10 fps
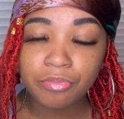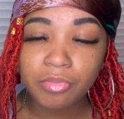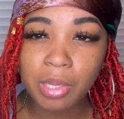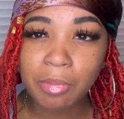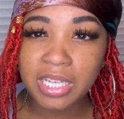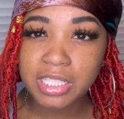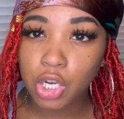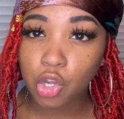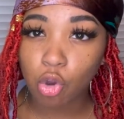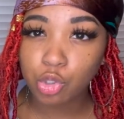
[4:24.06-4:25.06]
my 10
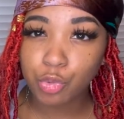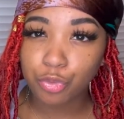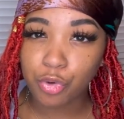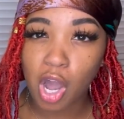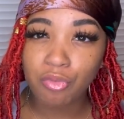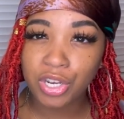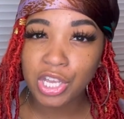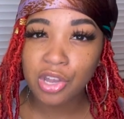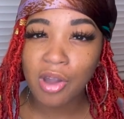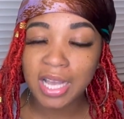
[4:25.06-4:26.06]
goals for fall
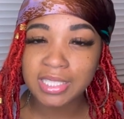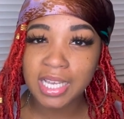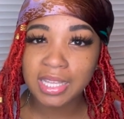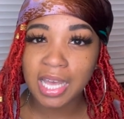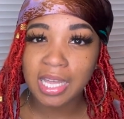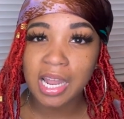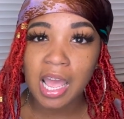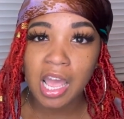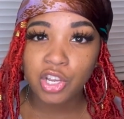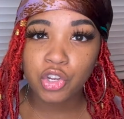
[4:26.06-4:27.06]
video, I said that,
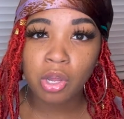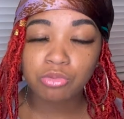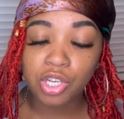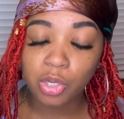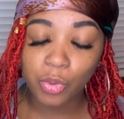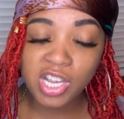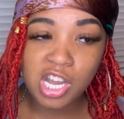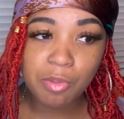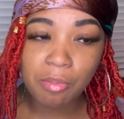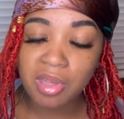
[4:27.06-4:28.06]
you know, I'm trying to wake
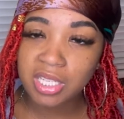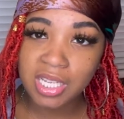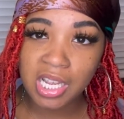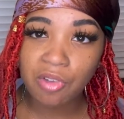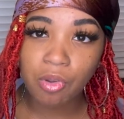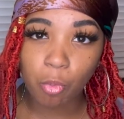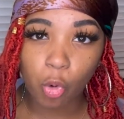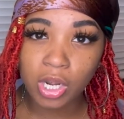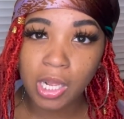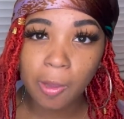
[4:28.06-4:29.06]
up and meditate every
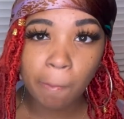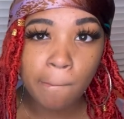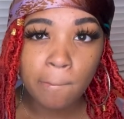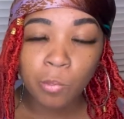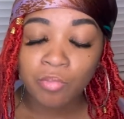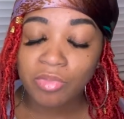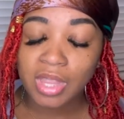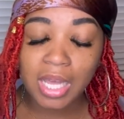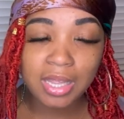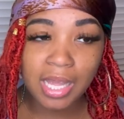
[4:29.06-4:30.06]
morning.
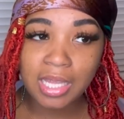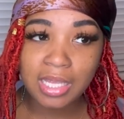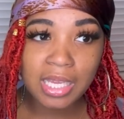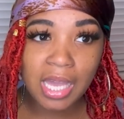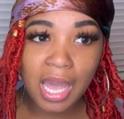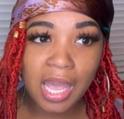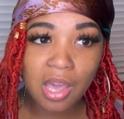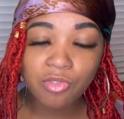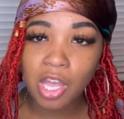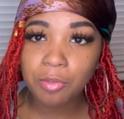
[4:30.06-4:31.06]
Lately, I
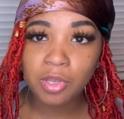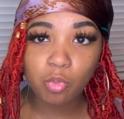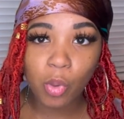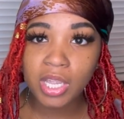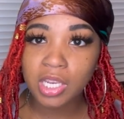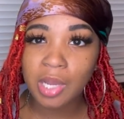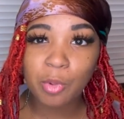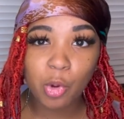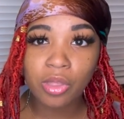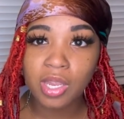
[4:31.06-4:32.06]
have not been waking up
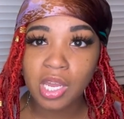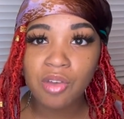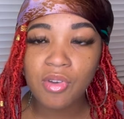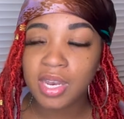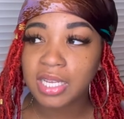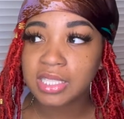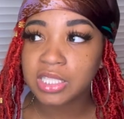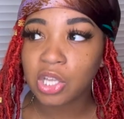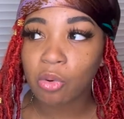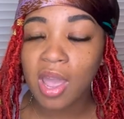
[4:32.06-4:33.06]
early enough and I just
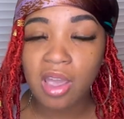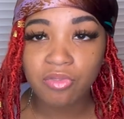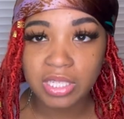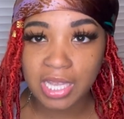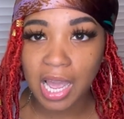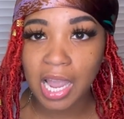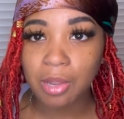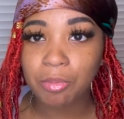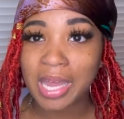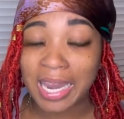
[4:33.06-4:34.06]
don't have the time,
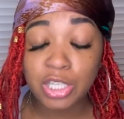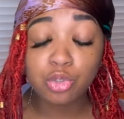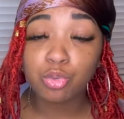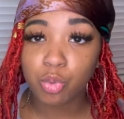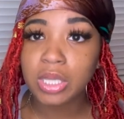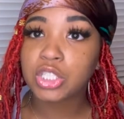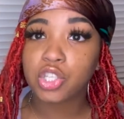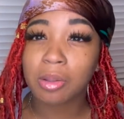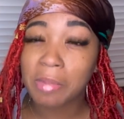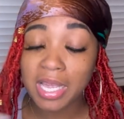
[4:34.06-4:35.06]
but I need to really
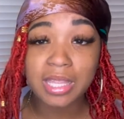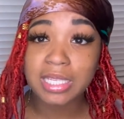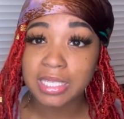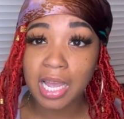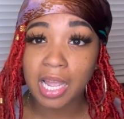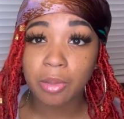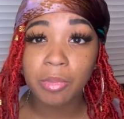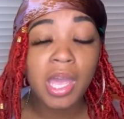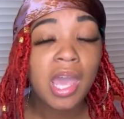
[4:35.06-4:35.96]
start making the time